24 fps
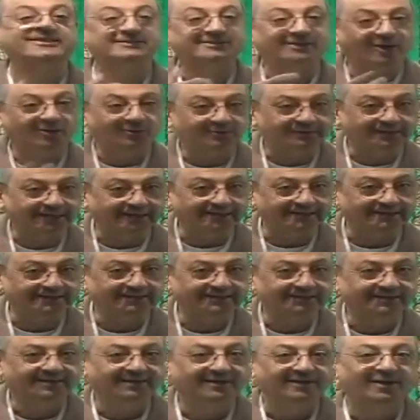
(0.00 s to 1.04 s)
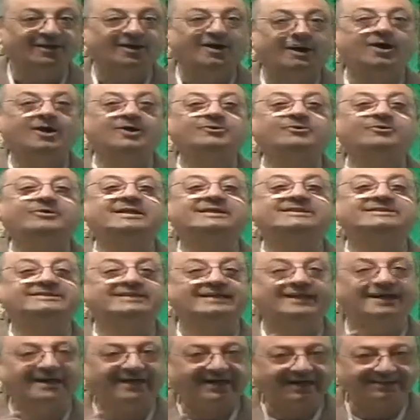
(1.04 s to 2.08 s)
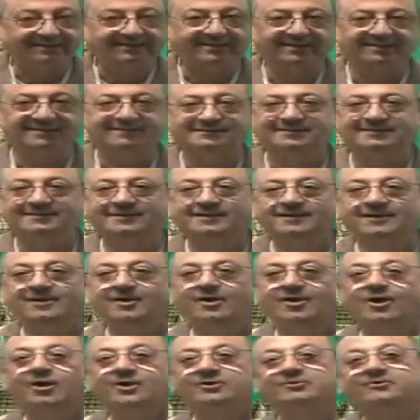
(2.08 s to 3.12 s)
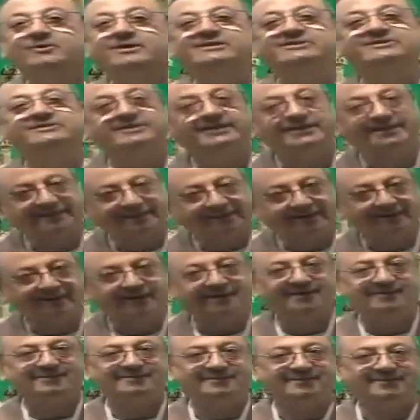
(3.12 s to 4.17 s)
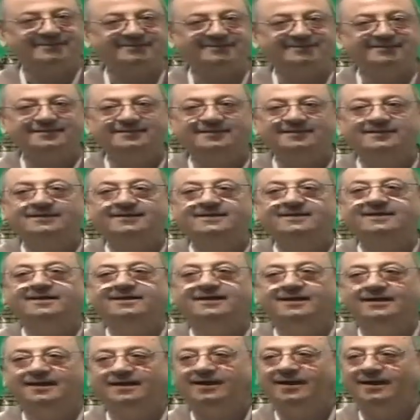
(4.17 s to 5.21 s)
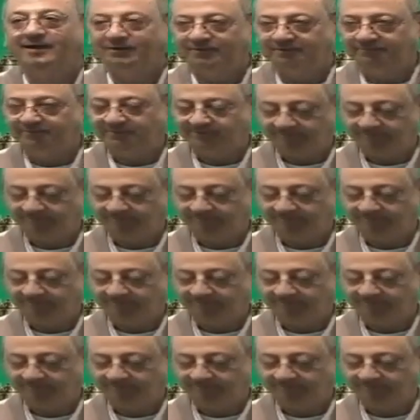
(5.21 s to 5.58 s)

sultan or you can say khatan or you can say kiratan are you